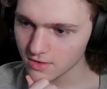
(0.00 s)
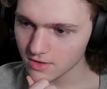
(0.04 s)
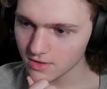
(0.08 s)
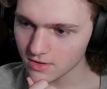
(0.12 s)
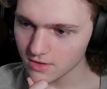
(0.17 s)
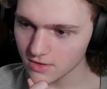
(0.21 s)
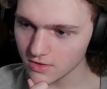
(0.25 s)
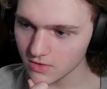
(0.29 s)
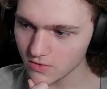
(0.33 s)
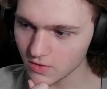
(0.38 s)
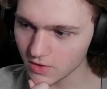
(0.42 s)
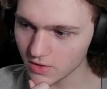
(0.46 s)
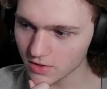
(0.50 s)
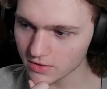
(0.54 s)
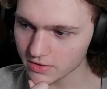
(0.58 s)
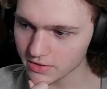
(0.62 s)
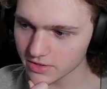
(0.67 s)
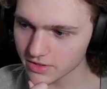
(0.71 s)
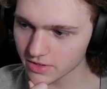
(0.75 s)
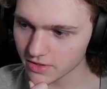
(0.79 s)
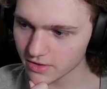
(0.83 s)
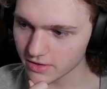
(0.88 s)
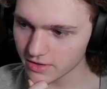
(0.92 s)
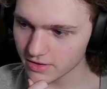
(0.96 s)
you all are
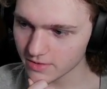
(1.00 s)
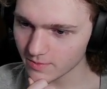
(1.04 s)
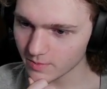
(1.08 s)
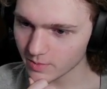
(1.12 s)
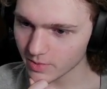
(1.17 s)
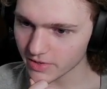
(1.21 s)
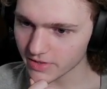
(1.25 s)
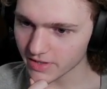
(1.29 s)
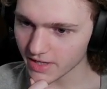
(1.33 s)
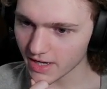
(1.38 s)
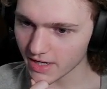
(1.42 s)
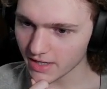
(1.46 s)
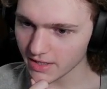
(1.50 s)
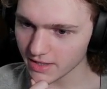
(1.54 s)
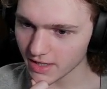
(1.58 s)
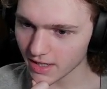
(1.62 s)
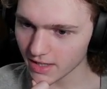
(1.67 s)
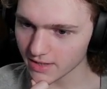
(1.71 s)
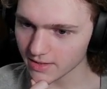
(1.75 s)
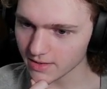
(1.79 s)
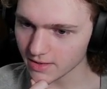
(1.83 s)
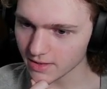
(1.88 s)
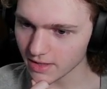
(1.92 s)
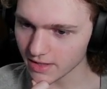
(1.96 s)
starting, but I
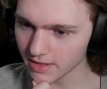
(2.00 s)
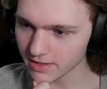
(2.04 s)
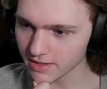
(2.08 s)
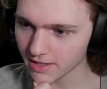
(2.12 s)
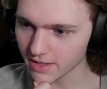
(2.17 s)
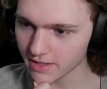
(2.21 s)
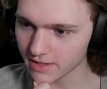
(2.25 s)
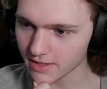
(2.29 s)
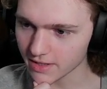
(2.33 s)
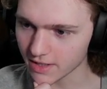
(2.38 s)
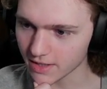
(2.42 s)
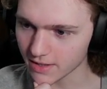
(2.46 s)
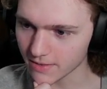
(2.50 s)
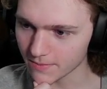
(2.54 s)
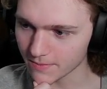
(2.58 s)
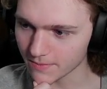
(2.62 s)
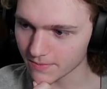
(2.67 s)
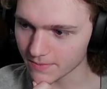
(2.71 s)
like that name.